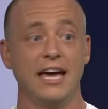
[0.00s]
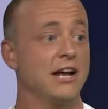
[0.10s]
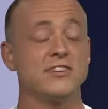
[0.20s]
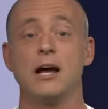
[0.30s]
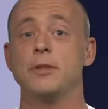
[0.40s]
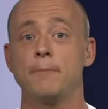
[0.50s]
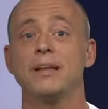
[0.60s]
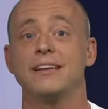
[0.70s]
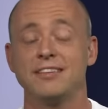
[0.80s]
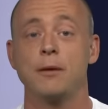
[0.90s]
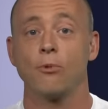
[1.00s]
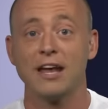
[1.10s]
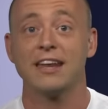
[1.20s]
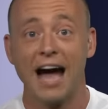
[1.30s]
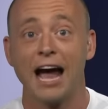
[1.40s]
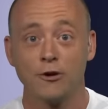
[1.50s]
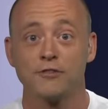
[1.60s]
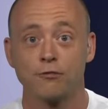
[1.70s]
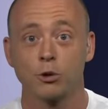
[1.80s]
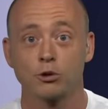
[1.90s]
and every time they play a team rated higher
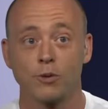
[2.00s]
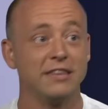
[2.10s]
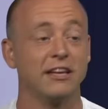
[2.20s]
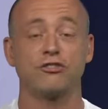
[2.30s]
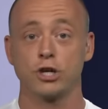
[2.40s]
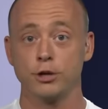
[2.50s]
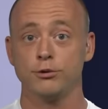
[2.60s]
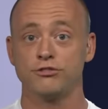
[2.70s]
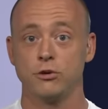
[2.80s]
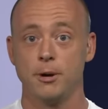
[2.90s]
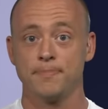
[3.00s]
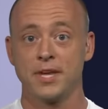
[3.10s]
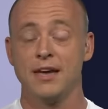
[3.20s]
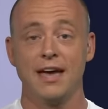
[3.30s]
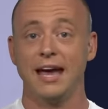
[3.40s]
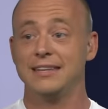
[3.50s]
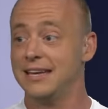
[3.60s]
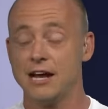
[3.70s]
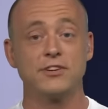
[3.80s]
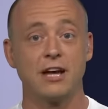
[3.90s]
than four through eight, they should lose to them. And
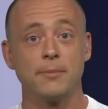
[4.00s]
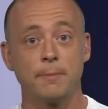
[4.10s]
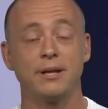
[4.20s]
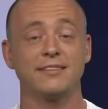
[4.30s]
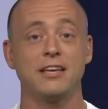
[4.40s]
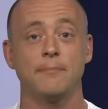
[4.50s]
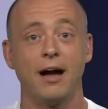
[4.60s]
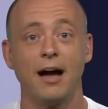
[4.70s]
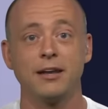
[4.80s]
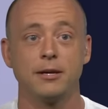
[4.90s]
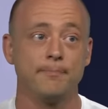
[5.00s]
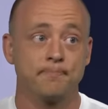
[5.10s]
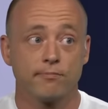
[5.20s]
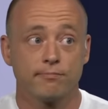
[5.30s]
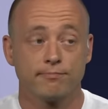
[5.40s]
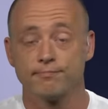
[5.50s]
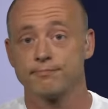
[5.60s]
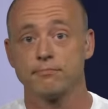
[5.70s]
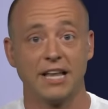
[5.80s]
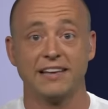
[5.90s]
then every time they play a team behind them,
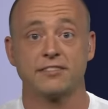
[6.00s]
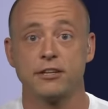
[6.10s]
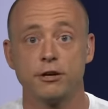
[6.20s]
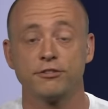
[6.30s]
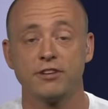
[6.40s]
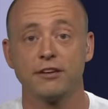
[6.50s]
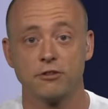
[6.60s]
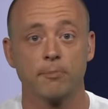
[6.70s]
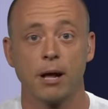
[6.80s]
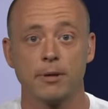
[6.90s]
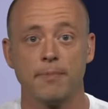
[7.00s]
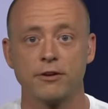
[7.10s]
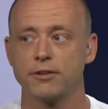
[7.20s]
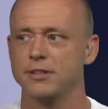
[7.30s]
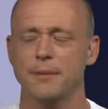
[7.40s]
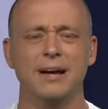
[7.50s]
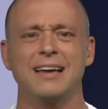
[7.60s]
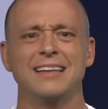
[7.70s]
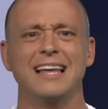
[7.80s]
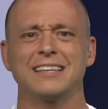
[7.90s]
last ten years says they're probably better than them.
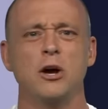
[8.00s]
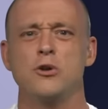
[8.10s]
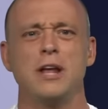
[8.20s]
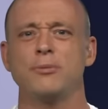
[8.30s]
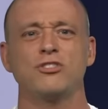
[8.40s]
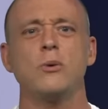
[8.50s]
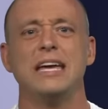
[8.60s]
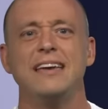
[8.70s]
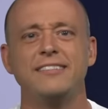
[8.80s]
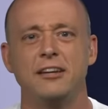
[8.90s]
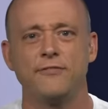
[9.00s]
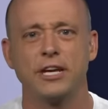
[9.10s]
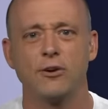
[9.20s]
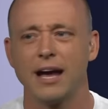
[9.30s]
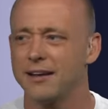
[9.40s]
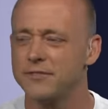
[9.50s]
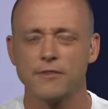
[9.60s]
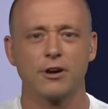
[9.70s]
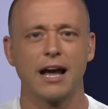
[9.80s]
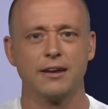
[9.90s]
Like, Notre Dame's so easy to figure out. I've
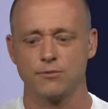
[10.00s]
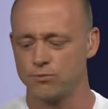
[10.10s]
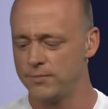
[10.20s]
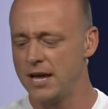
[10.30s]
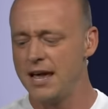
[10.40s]
never gotten